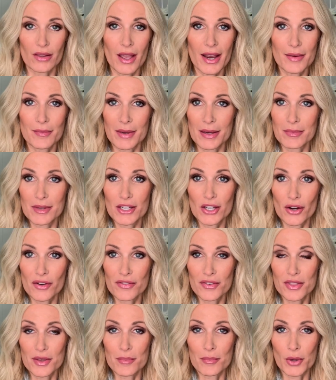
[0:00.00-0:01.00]
a lot, maybe go
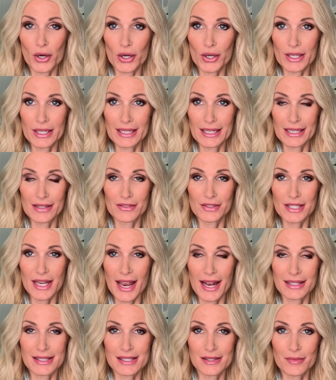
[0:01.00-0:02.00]
for the burgundy to
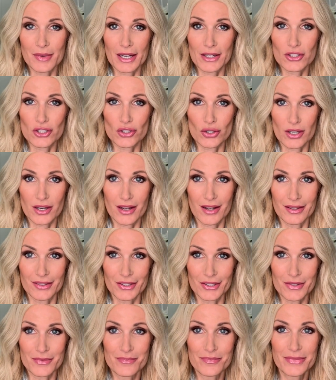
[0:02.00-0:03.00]
add some extra
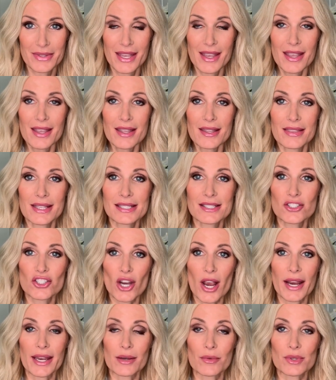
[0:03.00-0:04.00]
color. This
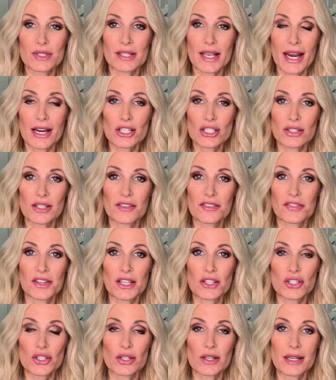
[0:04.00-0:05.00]
jacket was actually
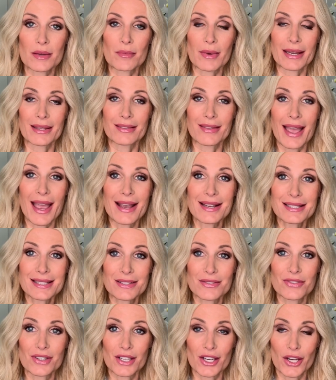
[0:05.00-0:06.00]
featured in my
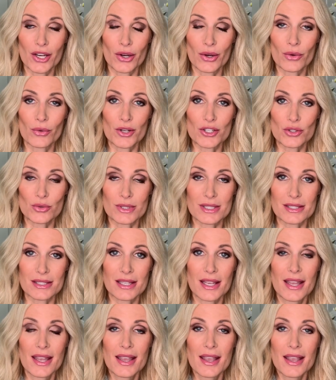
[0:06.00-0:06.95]
last video, which was